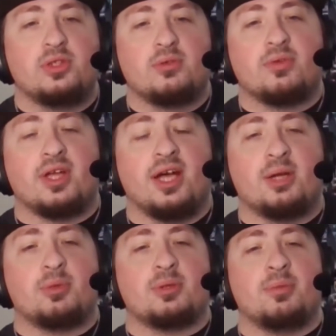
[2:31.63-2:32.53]
for the
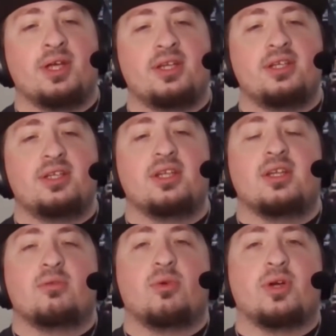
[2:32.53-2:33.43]
hybrid mana
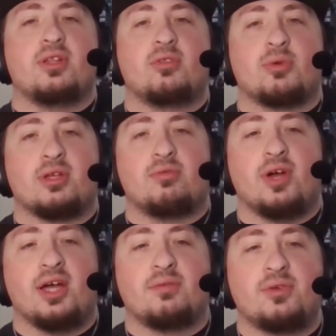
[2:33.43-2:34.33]
for a
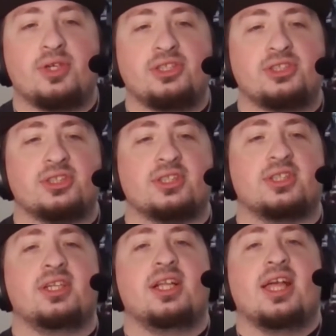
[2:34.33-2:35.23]
3/5 creature.
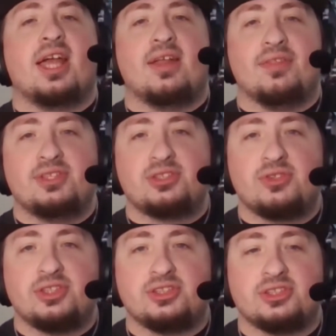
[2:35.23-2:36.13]
And this
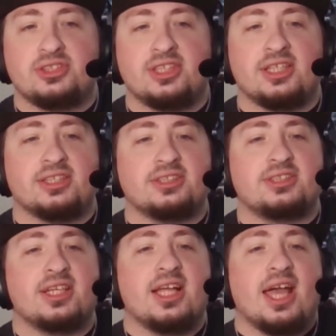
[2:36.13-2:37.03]
creature says,
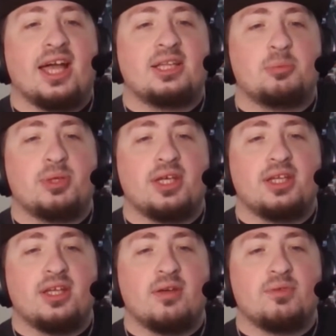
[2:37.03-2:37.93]
at the
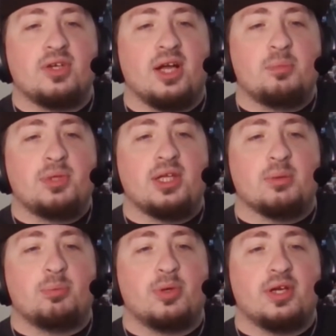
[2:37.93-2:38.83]
beginning of your
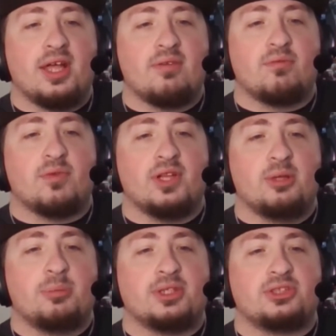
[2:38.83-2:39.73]
upkeep, put a
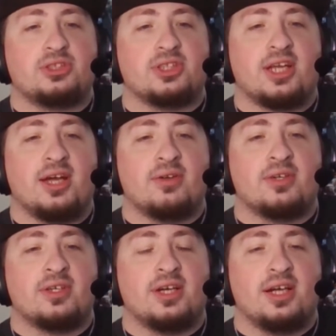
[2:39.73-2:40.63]
filibuster
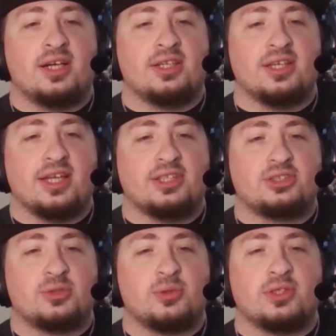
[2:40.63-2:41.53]
counter on
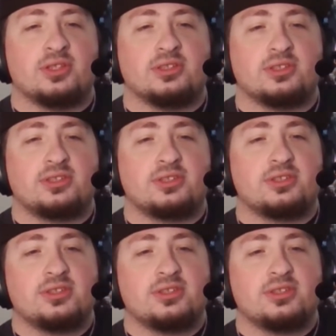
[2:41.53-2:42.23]
Azors.